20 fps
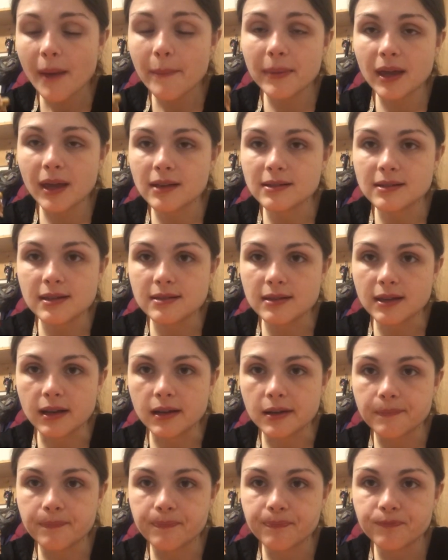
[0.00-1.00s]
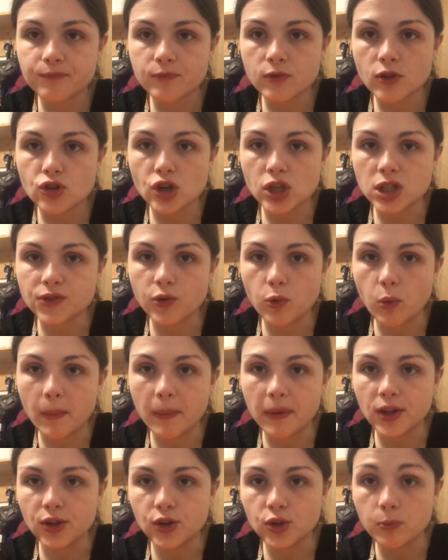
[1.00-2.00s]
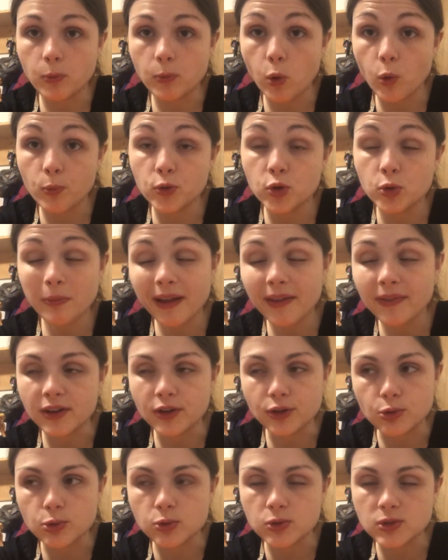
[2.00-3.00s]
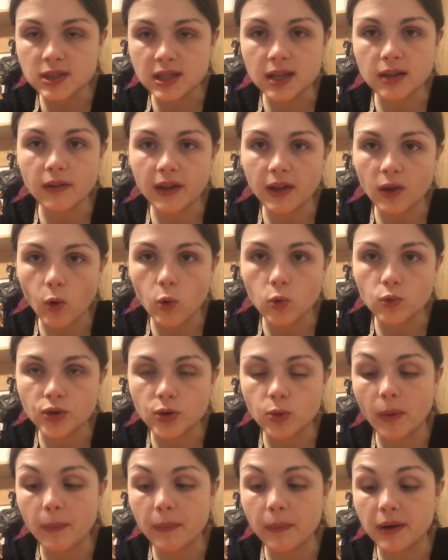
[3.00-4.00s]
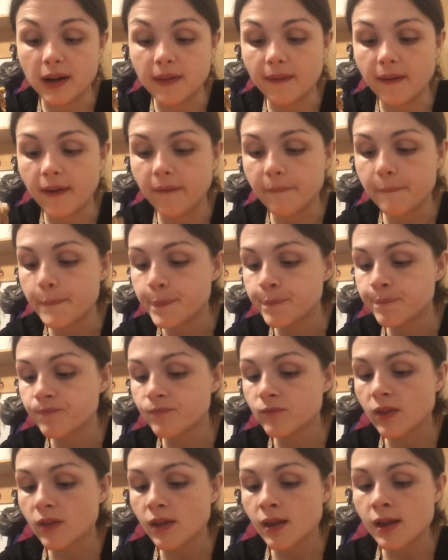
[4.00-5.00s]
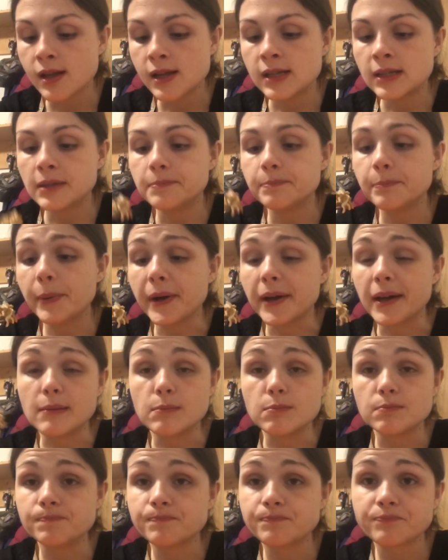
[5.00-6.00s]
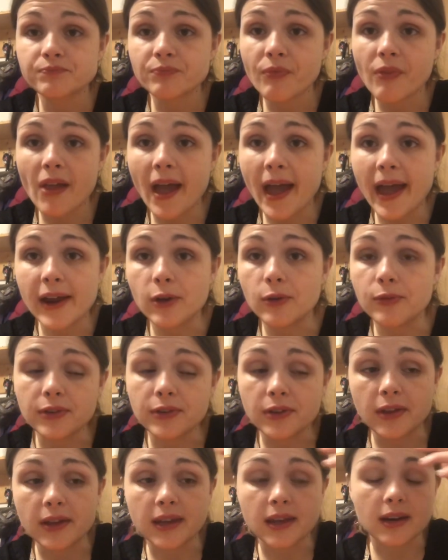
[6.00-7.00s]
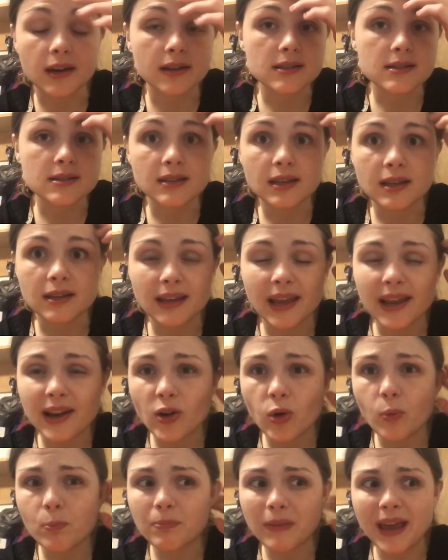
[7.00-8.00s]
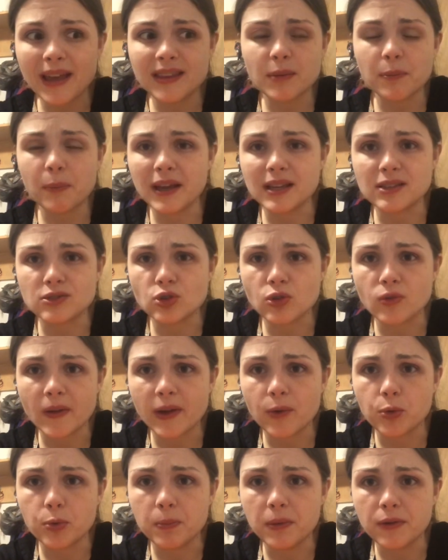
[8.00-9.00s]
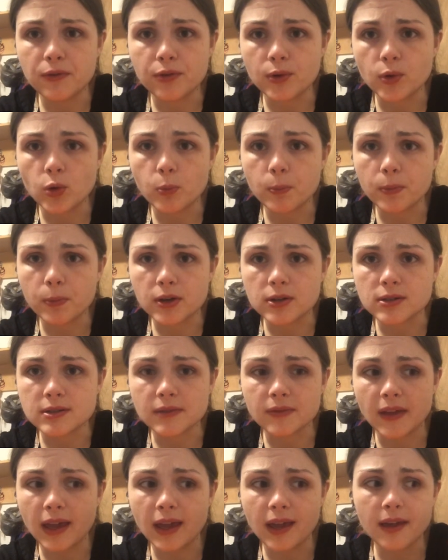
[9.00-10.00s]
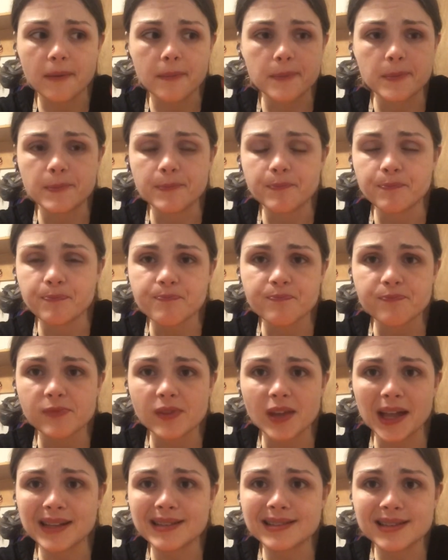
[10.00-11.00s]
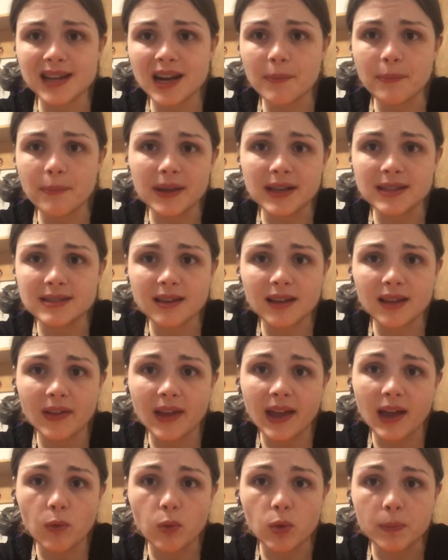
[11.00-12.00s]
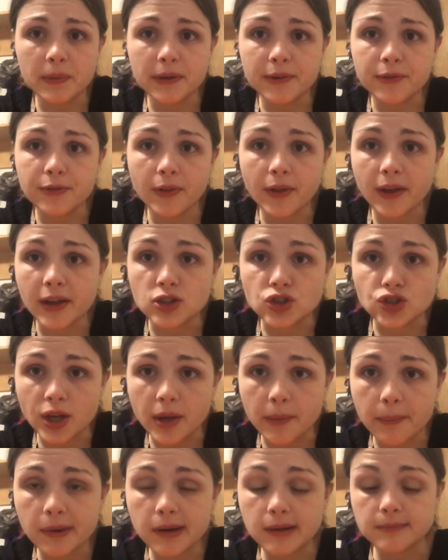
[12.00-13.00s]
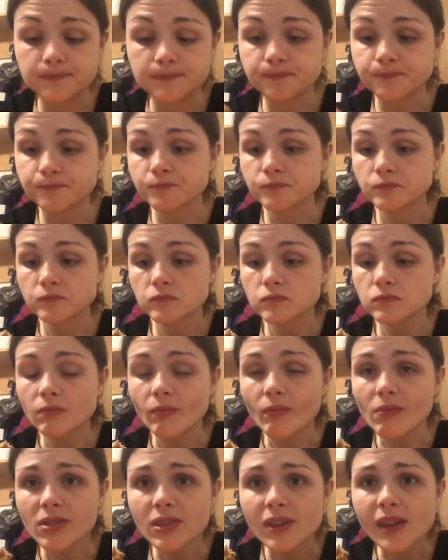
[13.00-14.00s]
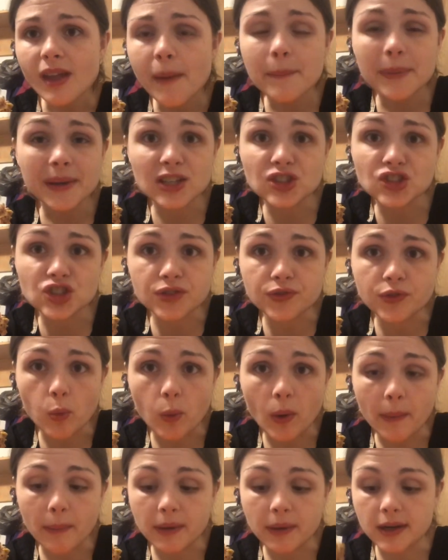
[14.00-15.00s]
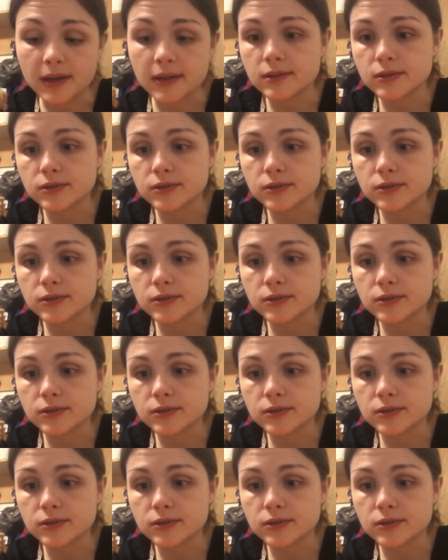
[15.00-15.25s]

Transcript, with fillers: Because it's, like, just for women. And you, you mainly do see, like, older women in there. But I don't feel like it is. Like, they don't make the place look like would be for an old person. Like, it's set up basically like it would be for like a gym, but it's just for women.